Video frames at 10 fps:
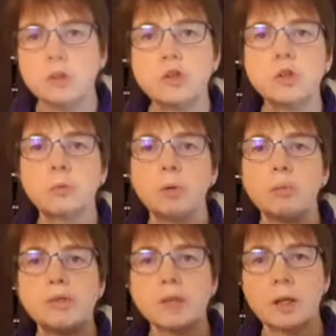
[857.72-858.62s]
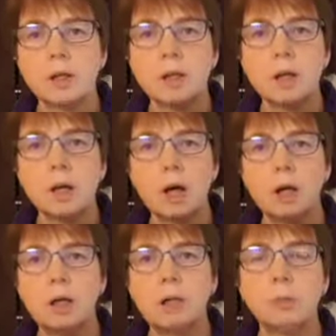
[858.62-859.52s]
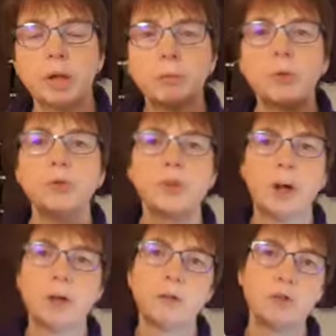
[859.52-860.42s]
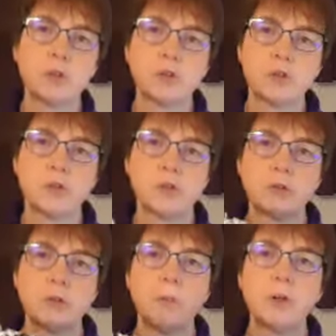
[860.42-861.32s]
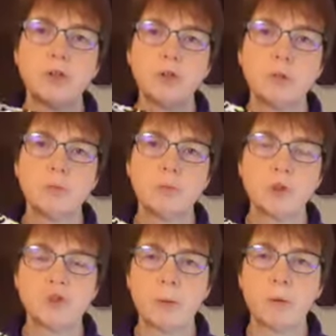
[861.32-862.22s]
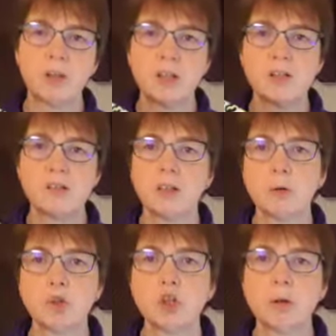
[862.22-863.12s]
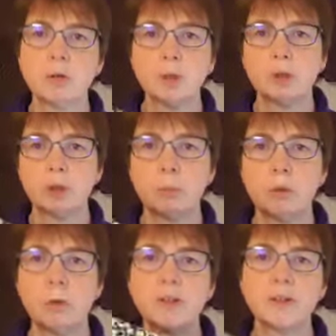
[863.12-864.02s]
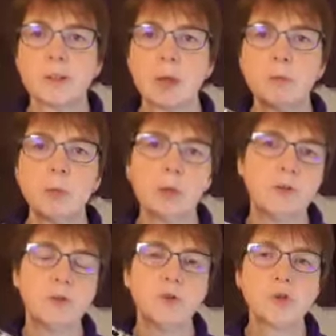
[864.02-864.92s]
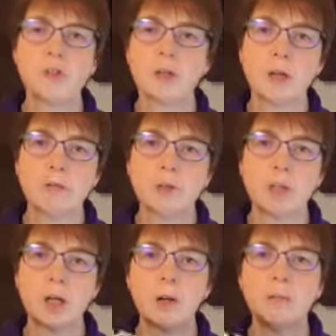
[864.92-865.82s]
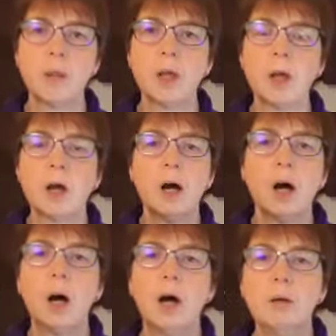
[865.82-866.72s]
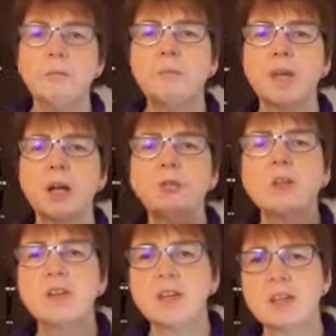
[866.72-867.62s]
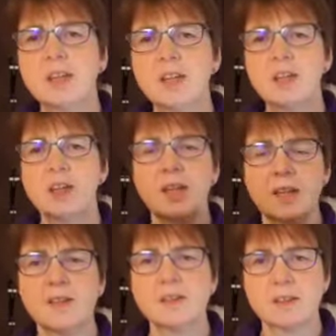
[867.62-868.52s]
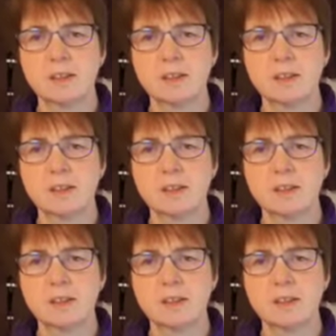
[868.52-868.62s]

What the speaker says: as you can probably see, but I brought it out just to remind you which fabric it is. I know I showed it a couple of weeks ago, but if you've not seen that video. The only thing is,